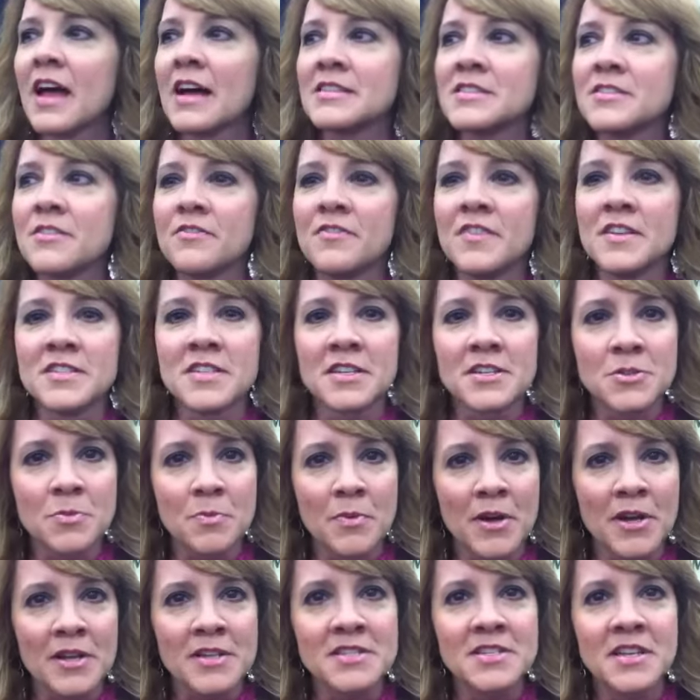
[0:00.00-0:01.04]
lots of physics
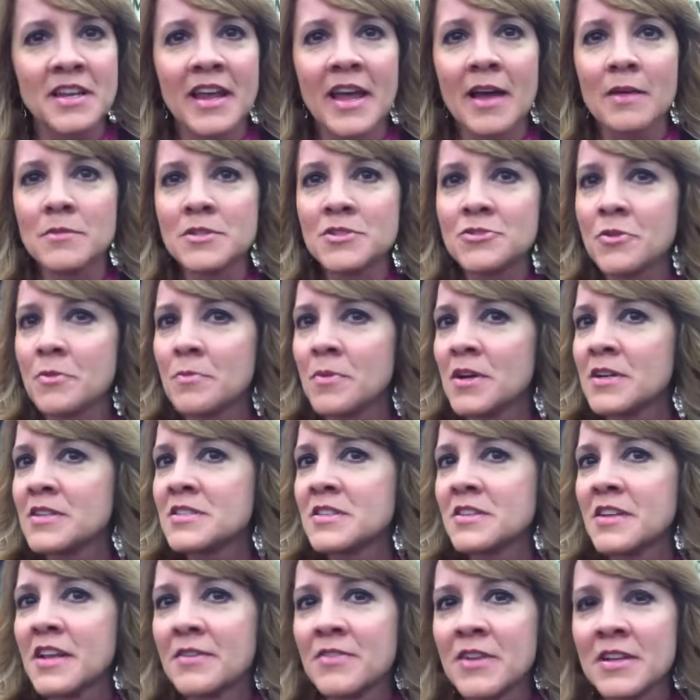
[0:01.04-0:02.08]
books and chemistry books
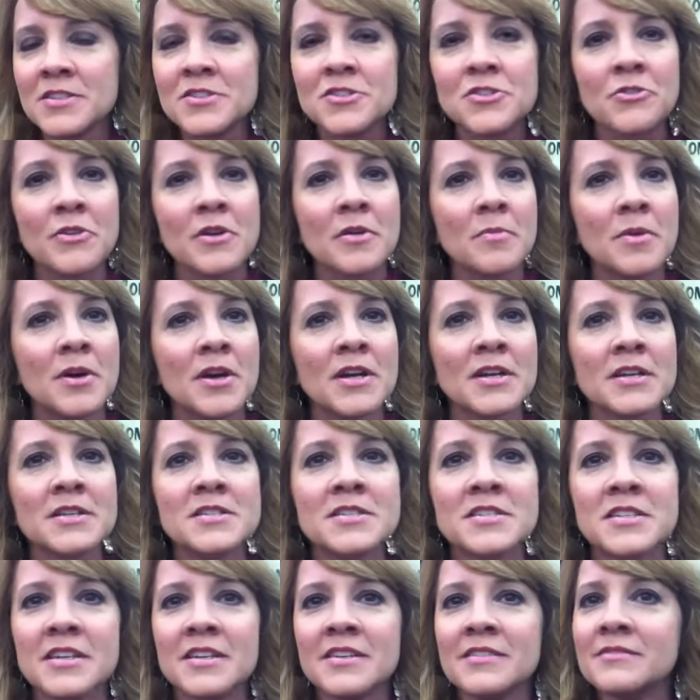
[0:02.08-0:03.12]
and no, history
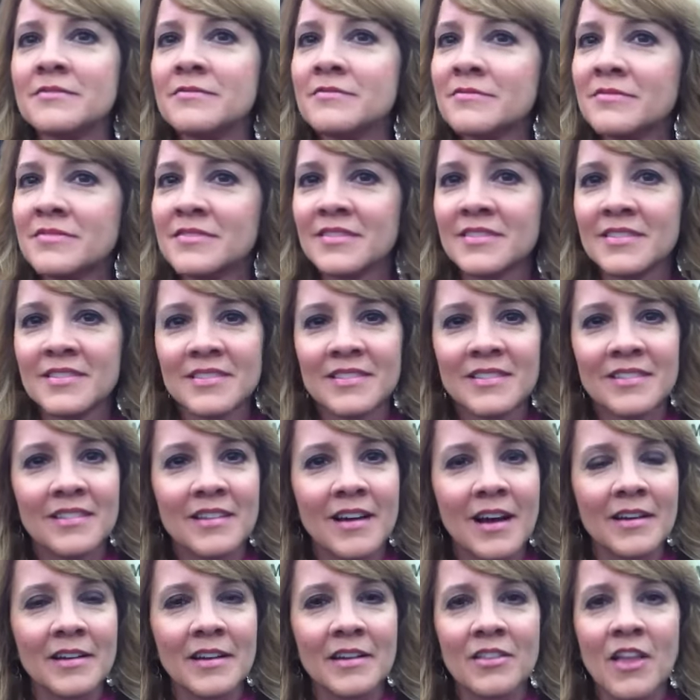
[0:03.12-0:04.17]
books and that must have
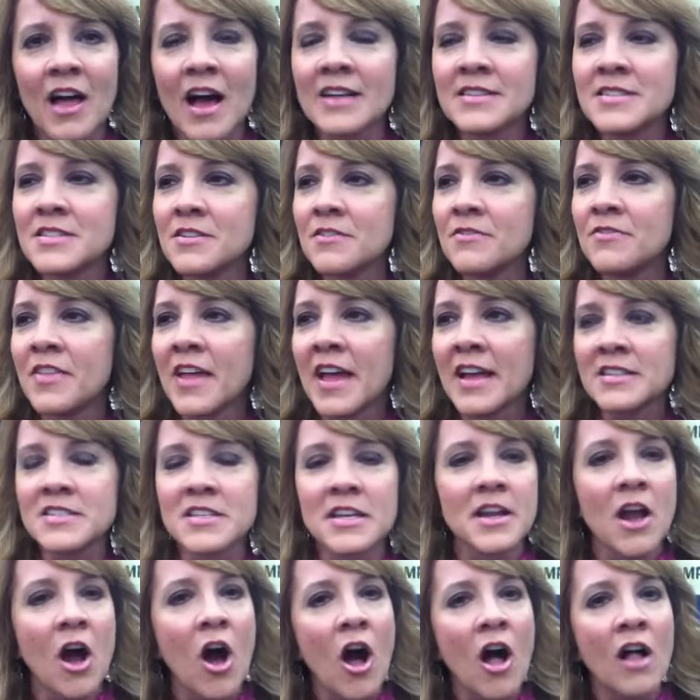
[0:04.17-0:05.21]
been lots of things.
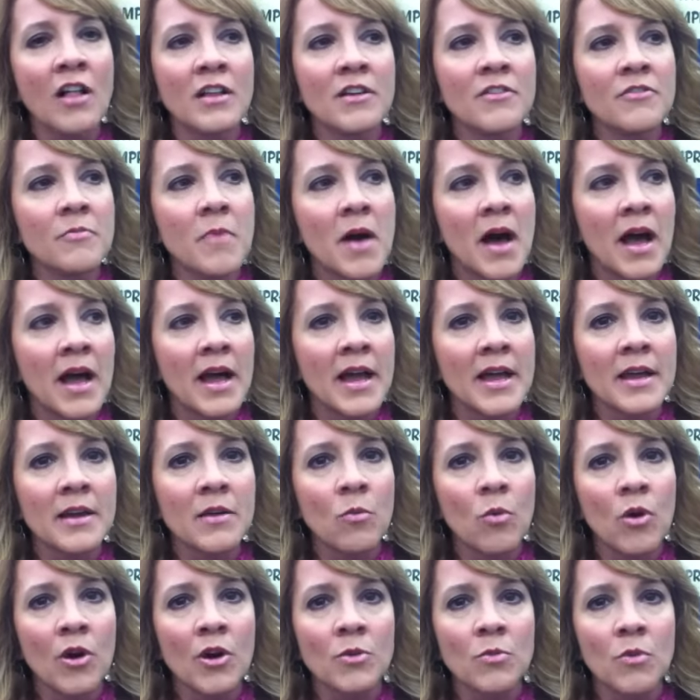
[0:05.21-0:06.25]
And all of my
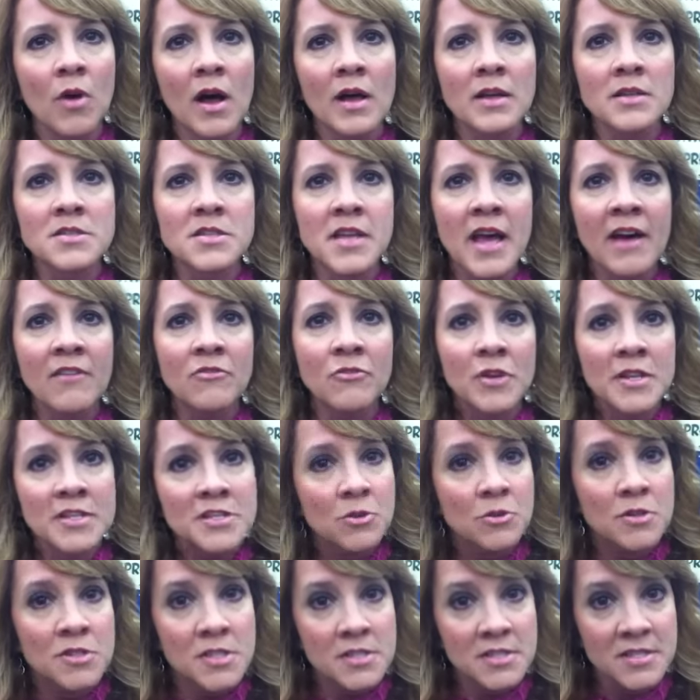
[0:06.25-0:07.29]
word walls have
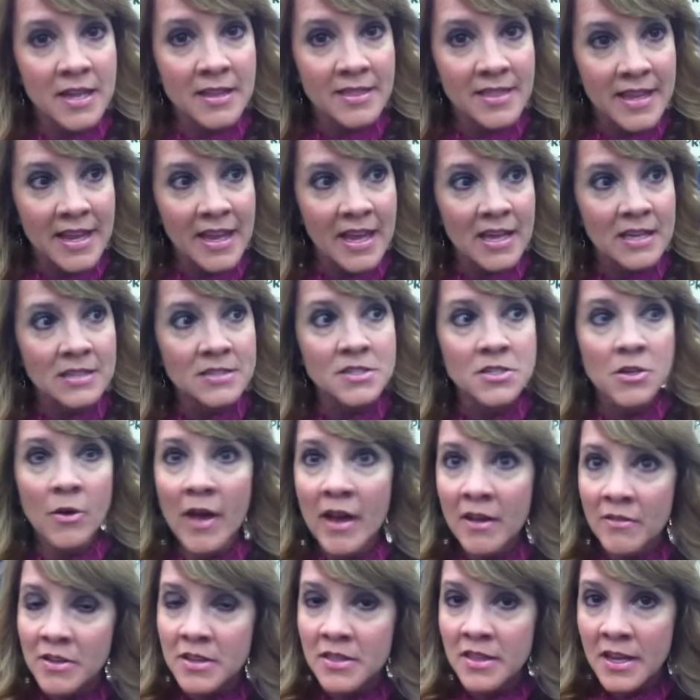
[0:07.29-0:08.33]
resources at the end, so
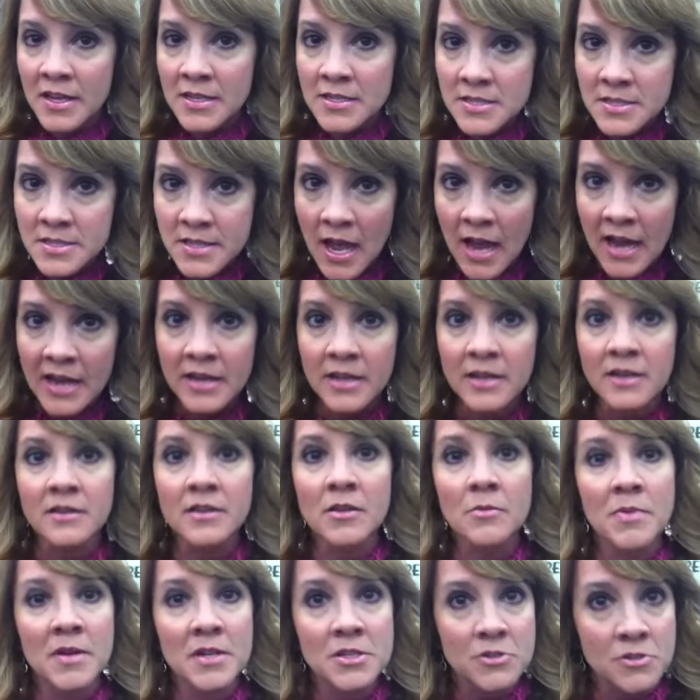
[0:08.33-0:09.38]
everything is cited.
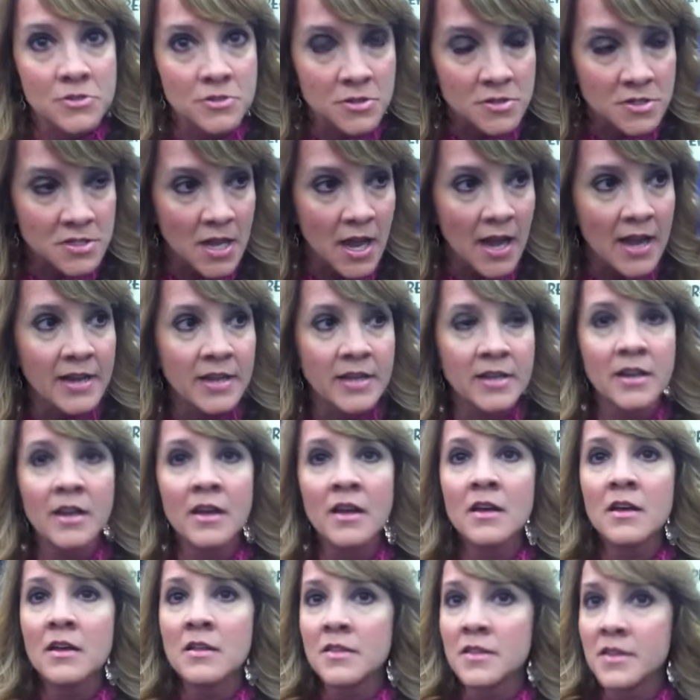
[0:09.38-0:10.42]
The pictures are cited,
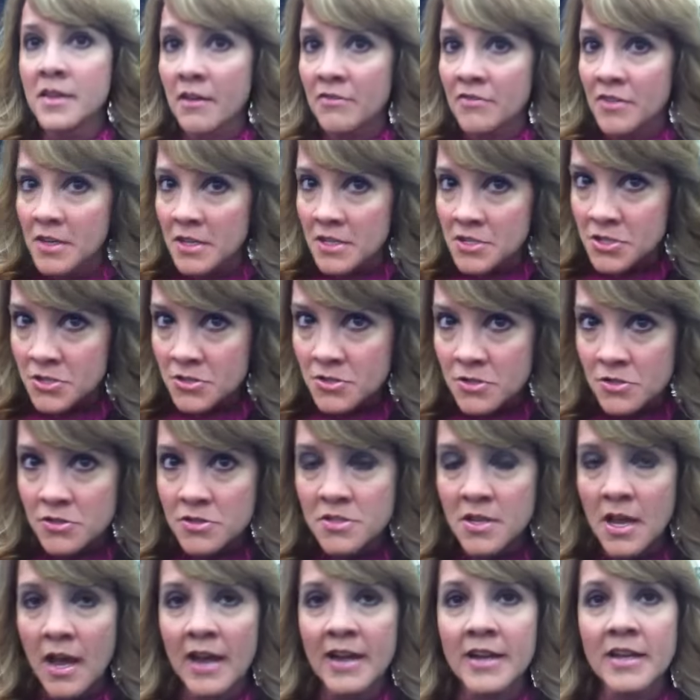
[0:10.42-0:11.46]
the definitions are
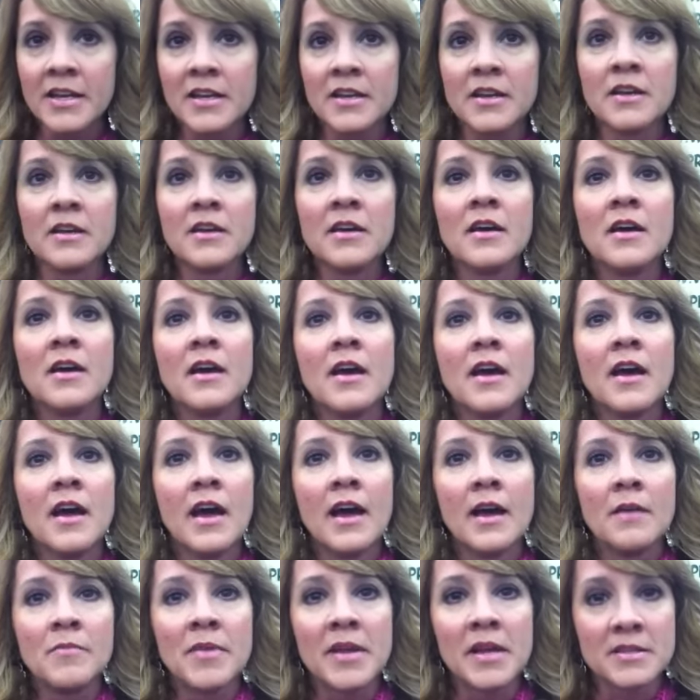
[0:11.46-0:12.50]
cited,
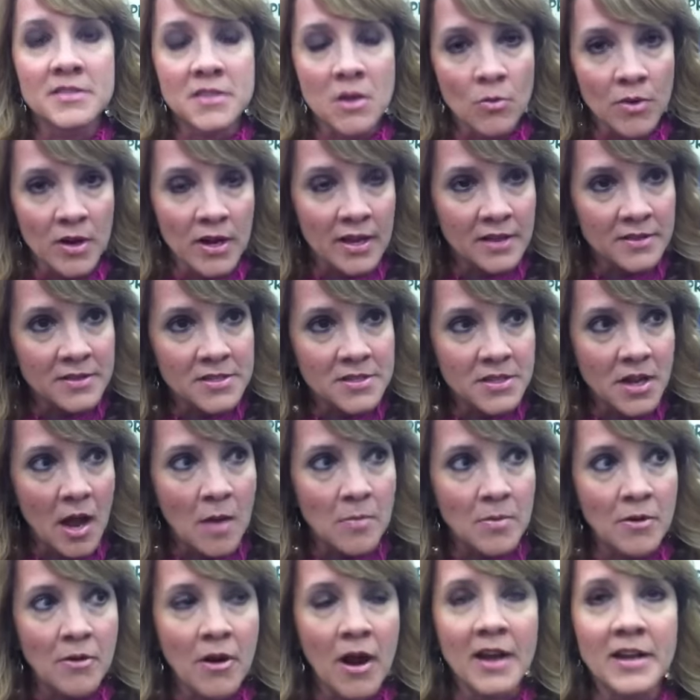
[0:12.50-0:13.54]
because I want to get this
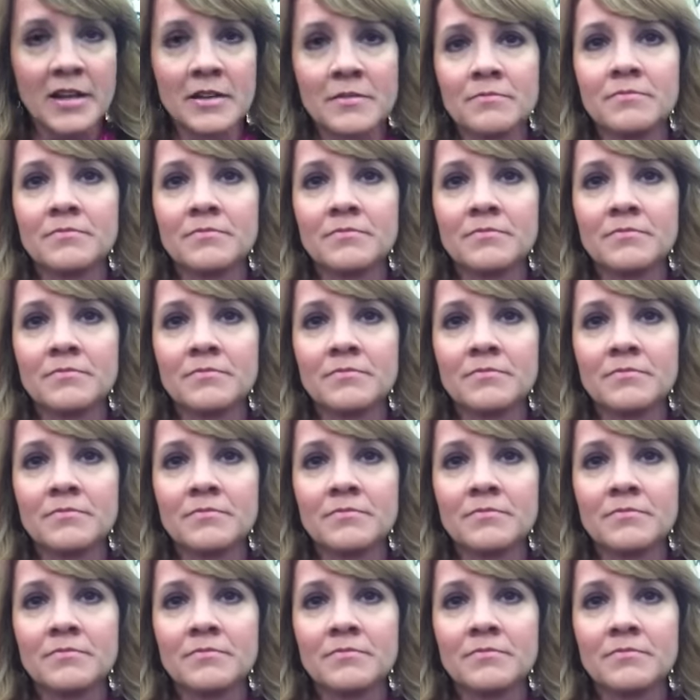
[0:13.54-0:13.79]
copyright. That's